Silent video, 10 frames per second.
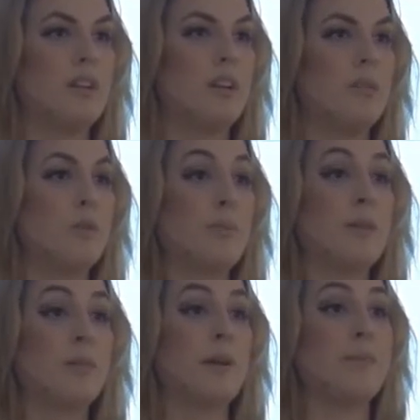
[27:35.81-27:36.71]
um, more
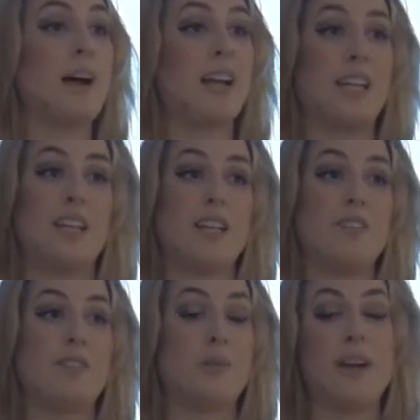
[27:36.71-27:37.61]
people in my pocket
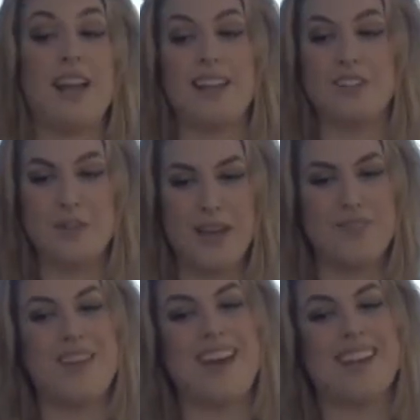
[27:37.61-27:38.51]
for when I do
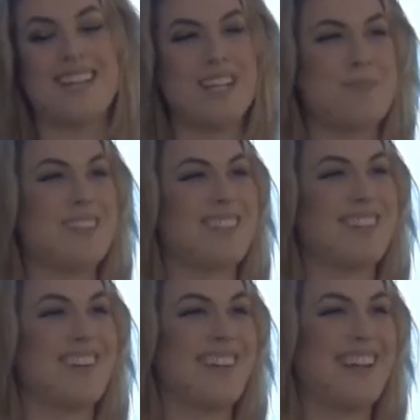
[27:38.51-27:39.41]
have that nice business
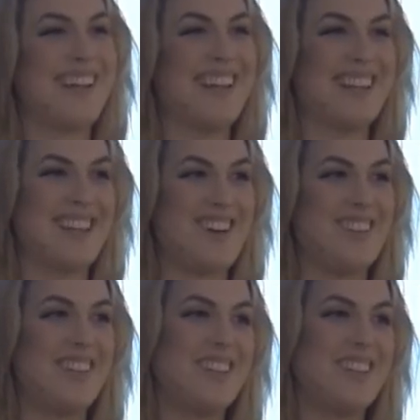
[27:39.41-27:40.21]
card that I can hand out.